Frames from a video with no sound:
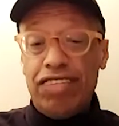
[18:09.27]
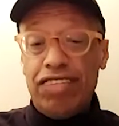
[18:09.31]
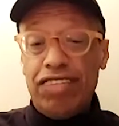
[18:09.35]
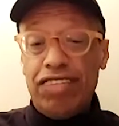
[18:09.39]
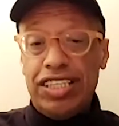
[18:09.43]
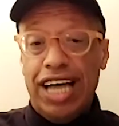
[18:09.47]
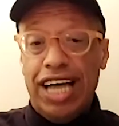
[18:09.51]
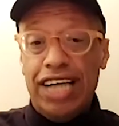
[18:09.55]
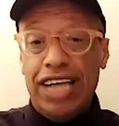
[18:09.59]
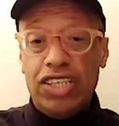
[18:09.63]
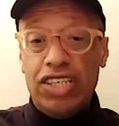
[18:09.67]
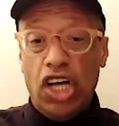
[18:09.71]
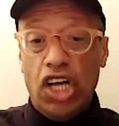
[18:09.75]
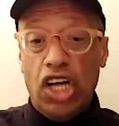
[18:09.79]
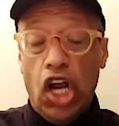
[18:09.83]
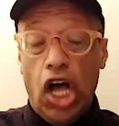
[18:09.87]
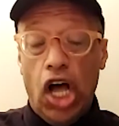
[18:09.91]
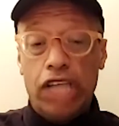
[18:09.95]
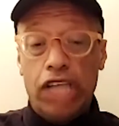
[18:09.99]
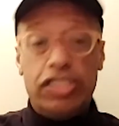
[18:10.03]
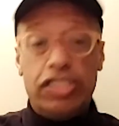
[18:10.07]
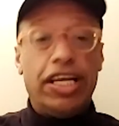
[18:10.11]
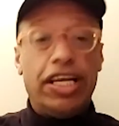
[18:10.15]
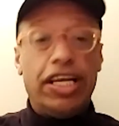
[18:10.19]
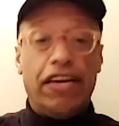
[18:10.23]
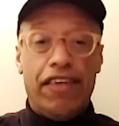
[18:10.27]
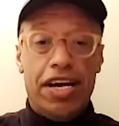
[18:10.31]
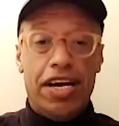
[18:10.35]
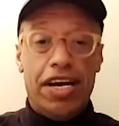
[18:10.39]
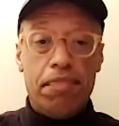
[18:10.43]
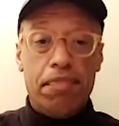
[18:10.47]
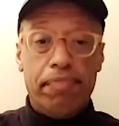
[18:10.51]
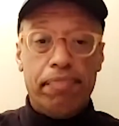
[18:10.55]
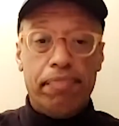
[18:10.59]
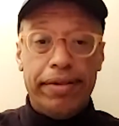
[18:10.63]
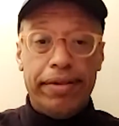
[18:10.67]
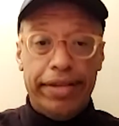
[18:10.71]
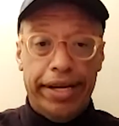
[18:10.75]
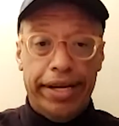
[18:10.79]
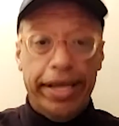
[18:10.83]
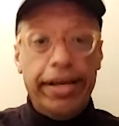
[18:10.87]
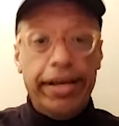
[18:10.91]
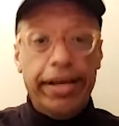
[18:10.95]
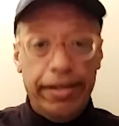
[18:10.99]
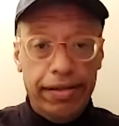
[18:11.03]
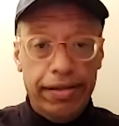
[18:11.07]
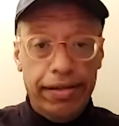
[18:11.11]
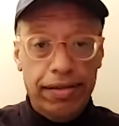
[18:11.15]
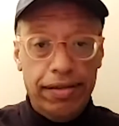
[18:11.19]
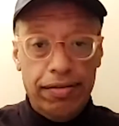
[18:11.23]
they've hurt
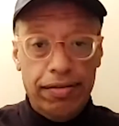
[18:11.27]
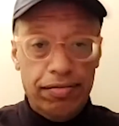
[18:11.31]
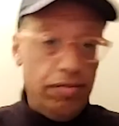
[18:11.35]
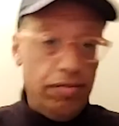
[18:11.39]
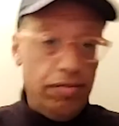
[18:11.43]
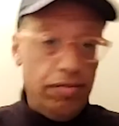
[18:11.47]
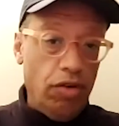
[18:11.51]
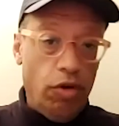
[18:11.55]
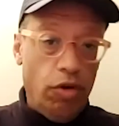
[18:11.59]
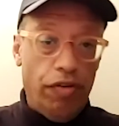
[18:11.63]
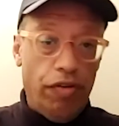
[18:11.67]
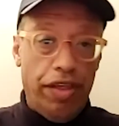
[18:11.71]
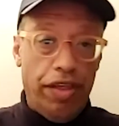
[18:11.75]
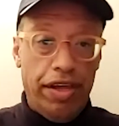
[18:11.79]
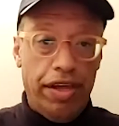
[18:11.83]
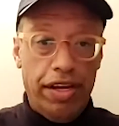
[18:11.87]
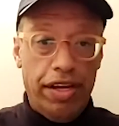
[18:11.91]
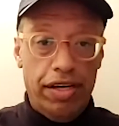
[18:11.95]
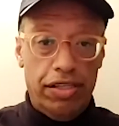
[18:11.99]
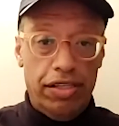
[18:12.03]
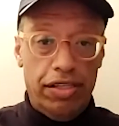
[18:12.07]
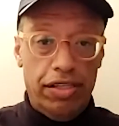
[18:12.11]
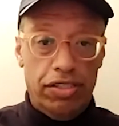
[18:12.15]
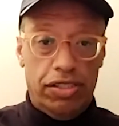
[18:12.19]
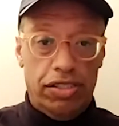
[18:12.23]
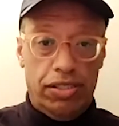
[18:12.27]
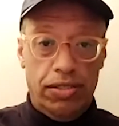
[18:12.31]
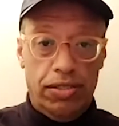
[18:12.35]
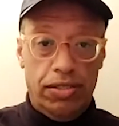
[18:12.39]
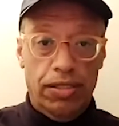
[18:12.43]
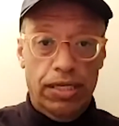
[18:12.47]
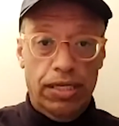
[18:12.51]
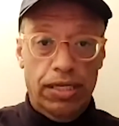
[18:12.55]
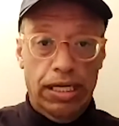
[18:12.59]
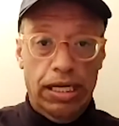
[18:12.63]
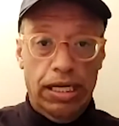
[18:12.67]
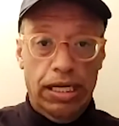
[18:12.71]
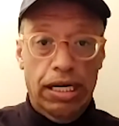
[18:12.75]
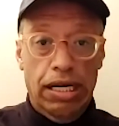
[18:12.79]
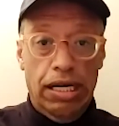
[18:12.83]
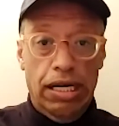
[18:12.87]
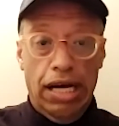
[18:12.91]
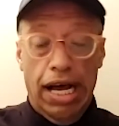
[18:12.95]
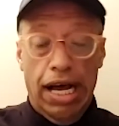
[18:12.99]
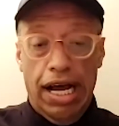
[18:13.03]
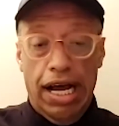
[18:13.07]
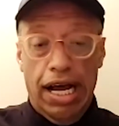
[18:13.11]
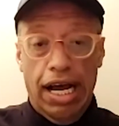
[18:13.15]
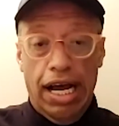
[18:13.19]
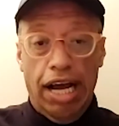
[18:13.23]
themselves because what they did
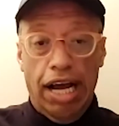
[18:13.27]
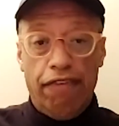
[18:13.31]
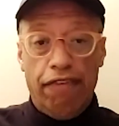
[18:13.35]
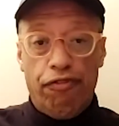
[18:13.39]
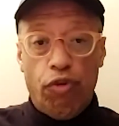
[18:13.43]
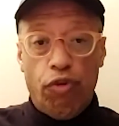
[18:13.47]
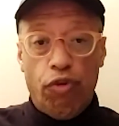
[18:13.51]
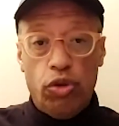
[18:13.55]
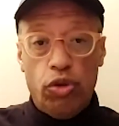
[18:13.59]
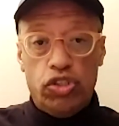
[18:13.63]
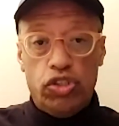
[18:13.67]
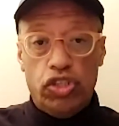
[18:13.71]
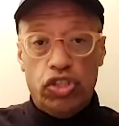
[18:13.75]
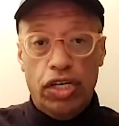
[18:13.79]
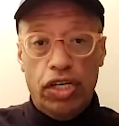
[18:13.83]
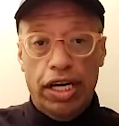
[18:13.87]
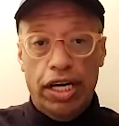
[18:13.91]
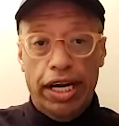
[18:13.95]
is over the years,